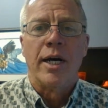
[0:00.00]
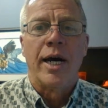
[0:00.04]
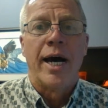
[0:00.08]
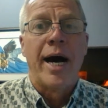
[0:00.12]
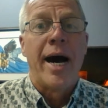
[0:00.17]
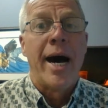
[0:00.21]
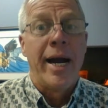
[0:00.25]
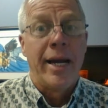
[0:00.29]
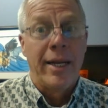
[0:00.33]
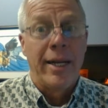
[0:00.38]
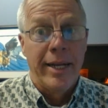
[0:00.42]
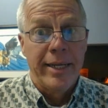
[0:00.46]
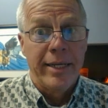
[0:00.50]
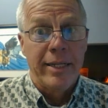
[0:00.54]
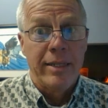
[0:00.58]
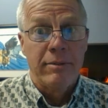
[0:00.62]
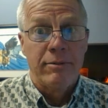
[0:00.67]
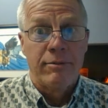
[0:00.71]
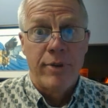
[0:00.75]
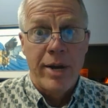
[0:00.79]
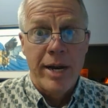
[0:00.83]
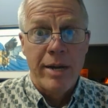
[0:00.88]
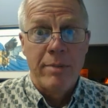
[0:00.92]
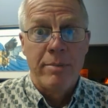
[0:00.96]
I like
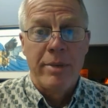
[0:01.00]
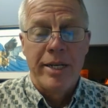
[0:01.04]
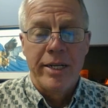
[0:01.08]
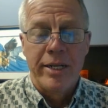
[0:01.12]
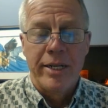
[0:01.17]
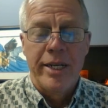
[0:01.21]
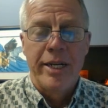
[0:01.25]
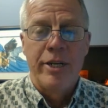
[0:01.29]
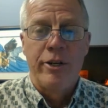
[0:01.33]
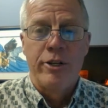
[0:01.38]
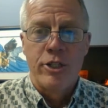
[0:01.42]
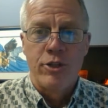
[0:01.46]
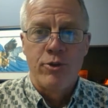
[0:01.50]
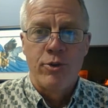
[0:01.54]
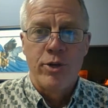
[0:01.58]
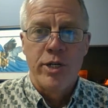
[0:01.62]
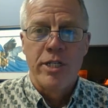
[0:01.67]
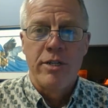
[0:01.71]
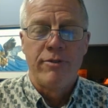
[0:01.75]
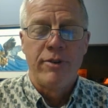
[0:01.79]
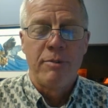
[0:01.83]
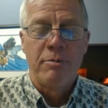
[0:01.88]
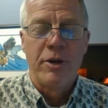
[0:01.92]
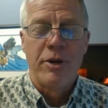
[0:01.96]
fragmented industries.
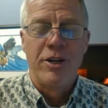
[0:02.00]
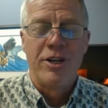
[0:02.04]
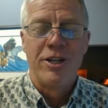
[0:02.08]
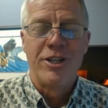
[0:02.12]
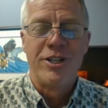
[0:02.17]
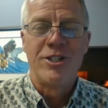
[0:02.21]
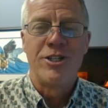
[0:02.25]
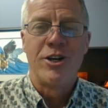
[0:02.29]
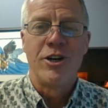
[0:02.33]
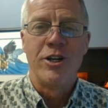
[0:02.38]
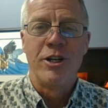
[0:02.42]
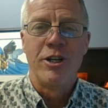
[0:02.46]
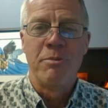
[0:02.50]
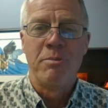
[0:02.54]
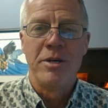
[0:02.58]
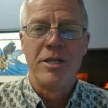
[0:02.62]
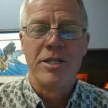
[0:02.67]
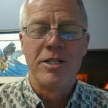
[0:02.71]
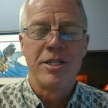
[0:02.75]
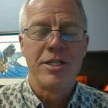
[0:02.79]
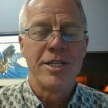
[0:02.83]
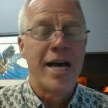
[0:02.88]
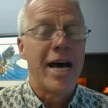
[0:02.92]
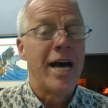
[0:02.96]
If I'm going to start in a
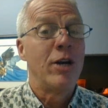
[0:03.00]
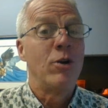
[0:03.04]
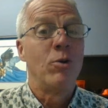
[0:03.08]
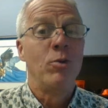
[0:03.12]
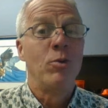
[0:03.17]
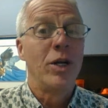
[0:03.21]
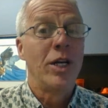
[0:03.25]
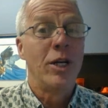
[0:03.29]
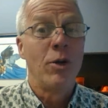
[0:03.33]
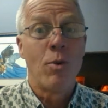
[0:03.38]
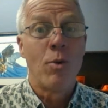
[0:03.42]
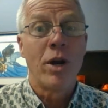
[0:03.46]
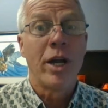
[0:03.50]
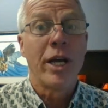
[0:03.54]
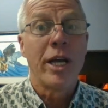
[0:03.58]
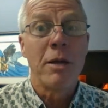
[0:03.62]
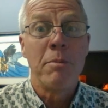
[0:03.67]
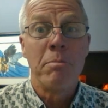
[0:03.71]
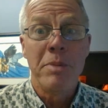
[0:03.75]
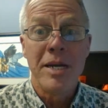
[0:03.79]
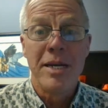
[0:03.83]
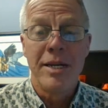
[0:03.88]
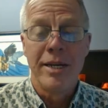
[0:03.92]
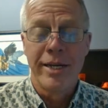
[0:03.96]
business, I don't really want to
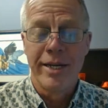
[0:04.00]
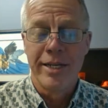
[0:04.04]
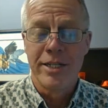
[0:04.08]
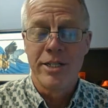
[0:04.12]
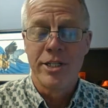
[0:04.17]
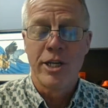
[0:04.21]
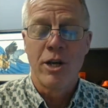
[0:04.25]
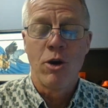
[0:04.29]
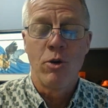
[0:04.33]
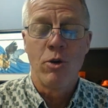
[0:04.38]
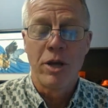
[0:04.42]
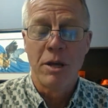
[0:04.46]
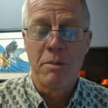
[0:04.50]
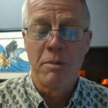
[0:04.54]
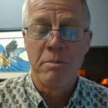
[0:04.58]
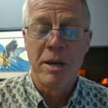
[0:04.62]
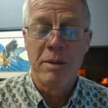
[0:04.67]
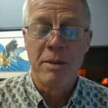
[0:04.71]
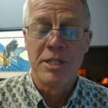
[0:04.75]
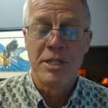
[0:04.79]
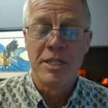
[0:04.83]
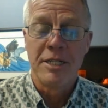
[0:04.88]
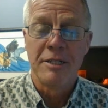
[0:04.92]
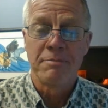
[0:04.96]
compete against Coke and
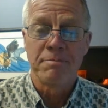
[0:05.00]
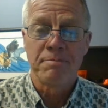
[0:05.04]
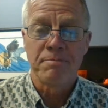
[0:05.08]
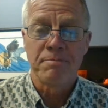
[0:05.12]
Pepsi.